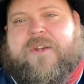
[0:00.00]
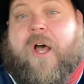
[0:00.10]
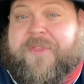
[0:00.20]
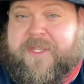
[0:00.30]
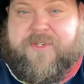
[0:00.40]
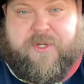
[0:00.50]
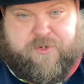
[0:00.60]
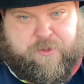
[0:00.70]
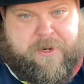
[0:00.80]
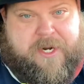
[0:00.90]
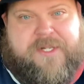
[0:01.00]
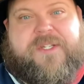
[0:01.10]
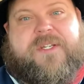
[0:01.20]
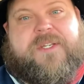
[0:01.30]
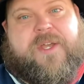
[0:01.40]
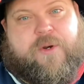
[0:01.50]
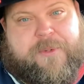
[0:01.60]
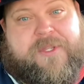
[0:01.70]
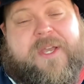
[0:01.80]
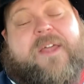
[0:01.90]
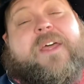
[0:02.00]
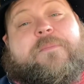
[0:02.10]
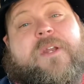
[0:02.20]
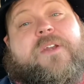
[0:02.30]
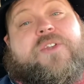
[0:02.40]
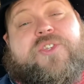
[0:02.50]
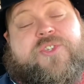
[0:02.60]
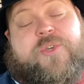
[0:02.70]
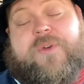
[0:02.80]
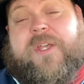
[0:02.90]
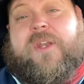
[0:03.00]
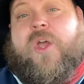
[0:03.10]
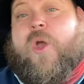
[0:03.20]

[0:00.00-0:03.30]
not the Central American dictator, but the guy that had been in each unit,